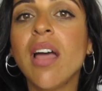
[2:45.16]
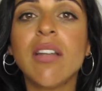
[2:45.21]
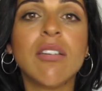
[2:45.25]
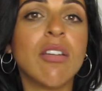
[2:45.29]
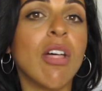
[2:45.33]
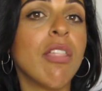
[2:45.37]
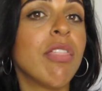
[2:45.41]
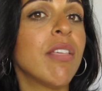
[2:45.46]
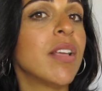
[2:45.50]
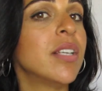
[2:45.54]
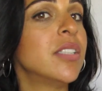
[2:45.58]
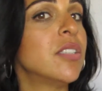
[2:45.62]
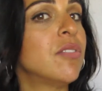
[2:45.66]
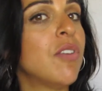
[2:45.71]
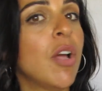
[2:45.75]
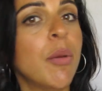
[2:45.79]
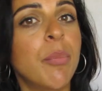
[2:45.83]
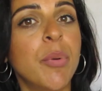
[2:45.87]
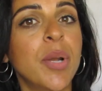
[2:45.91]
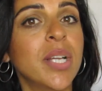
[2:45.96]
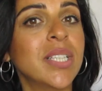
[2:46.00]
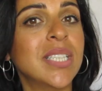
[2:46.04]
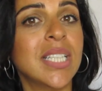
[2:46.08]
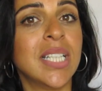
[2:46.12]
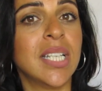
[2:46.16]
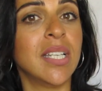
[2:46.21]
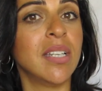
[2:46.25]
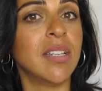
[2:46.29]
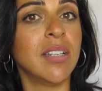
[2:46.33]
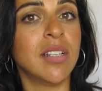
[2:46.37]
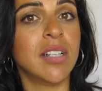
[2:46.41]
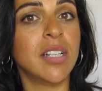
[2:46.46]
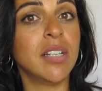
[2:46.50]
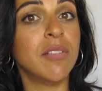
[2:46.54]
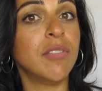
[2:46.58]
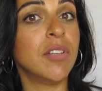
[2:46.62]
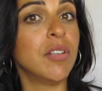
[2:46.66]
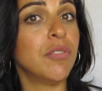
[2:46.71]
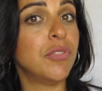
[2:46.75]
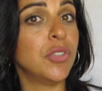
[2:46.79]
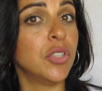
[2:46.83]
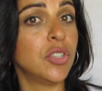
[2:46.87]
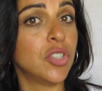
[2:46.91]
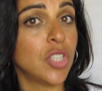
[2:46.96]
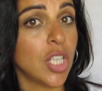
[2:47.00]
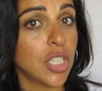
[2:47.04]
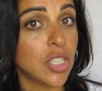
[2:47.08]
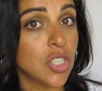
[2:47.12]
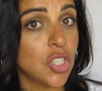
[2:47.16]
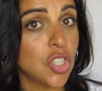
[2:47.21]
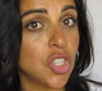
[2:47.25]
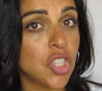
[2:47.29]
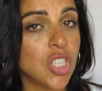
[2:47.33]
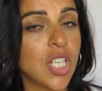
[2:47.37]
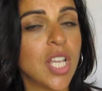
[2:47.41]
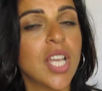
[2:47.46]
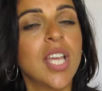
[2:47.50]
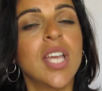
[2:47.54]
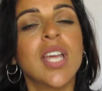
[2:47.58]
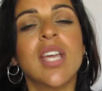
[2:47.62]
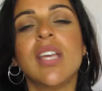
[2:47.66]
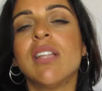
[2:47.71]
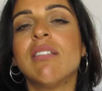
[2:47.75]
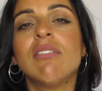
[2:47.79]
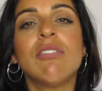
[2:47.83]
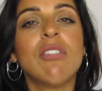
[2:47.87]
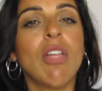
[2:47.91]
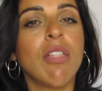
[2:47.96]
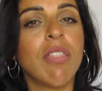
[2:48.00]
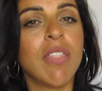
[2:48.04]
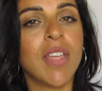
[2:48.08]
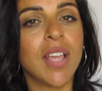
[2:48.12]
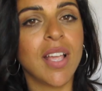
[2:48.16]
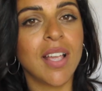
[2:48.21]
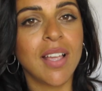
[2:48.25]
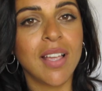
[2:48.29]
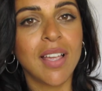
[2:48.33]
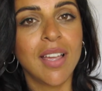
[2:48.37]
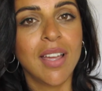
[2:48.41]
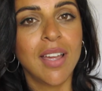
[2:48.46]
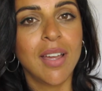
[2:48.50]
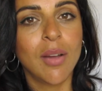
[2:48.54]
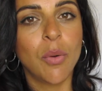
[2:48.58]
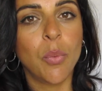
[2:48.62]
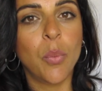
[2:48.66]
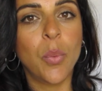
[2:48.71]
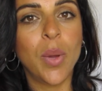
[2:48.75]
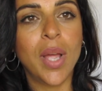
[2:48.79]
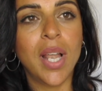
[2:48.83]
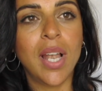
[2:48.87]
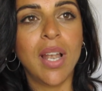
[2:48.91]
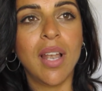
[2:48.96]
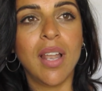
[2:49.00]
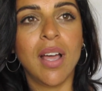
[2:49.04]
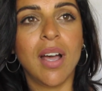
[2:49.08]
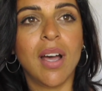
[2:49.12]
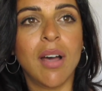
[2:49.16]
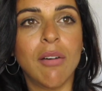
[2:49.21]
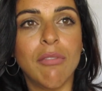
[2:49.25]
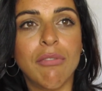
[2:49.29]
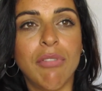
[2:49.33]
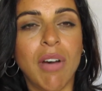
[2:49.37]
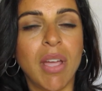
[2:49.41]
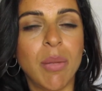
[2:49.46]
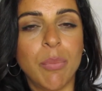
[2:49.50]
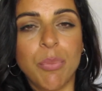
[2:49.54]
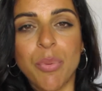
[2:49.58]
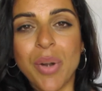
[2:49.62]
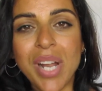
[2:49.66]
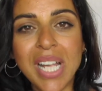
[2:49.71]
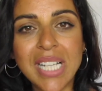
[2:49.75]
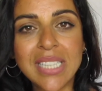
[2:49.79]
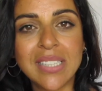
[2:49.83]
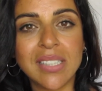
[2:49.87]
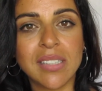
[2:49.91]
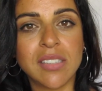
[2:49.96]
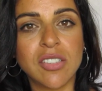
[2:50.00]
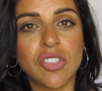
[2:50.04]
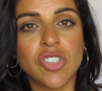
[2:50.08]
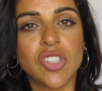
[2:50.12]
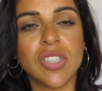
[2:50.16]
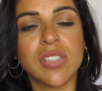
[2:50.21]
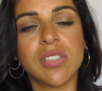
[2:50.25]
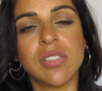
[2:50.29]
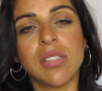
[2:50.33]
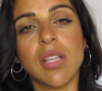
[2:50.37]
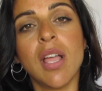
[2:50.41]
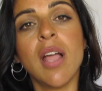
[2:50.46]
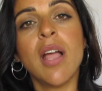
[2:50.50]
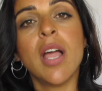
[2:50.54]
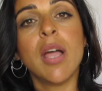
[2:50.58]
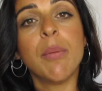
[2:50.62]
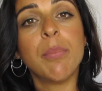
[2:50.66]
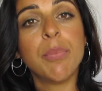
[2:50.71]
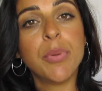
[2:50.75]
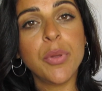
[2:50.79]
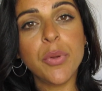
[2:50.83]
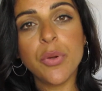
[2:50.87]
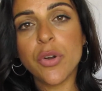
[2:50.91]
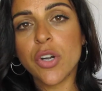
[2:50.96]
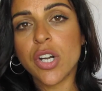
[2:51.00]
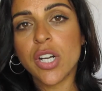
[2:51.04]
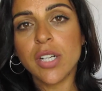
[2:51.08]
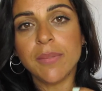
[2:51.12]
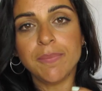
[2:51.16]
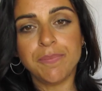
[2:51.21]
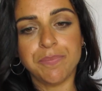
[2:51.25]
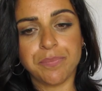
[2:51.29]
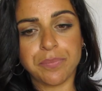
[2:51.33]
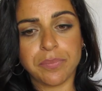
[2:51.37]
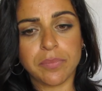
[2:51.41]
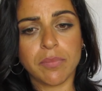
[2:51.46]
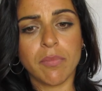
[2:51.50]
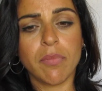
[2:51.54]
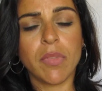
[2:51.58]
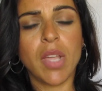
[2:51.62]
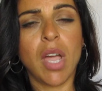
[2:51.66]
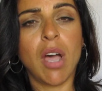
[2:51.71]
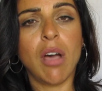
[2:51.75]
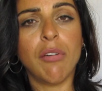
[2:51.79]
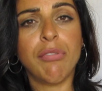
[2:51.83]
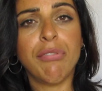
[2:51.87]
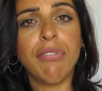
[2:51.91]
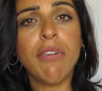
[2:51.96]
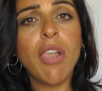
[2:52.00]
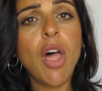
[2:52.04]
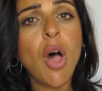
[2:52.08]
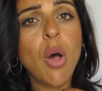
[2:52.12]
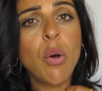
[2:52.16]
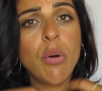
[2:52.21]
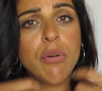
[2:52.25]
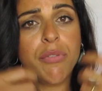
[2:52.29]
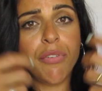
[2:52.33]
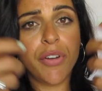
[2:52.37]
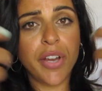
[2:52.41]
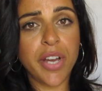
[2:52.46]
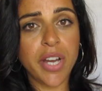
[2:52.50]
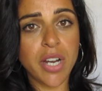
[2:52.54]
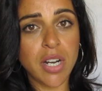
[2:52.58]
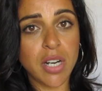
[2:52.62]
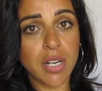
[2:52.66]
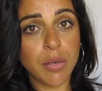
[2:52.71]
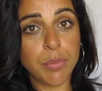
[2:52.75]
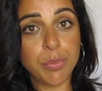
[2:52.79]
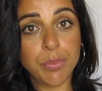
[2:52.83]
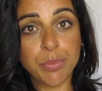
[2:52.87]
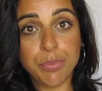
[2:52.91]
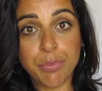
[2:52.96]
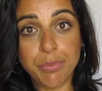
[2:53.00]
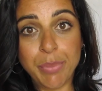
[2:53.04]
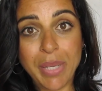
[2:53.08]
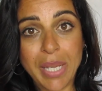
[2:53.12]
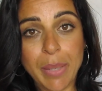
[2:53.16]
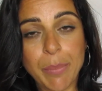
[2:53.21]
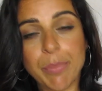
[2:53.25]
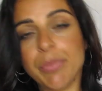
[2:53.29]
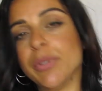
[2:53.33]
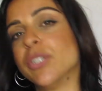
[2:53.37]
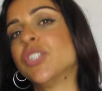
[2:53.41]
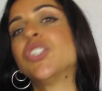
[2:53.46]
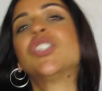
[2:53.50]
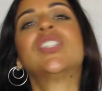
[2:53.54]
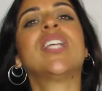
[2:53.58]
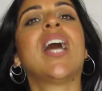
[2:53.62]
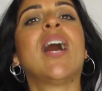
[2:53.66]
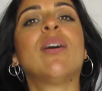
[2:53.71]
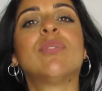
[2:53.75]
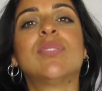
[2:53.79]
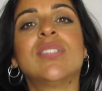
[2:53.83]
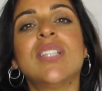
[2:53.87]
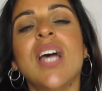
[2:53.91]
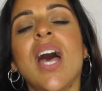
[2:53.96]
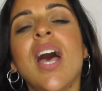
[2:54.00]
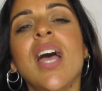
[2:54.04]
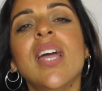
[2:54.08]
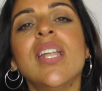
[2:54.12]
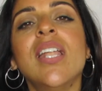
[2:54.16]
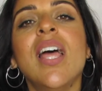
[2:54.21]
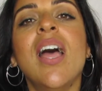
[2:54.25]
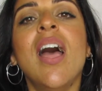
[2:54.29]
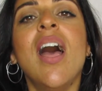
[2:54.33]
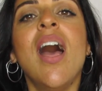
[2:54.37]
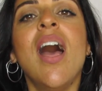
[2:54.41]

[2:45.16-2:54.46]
Nothing is vibrating here. Even if you touch, nothing will vibrate. It's just pure flow of air being pushed outside.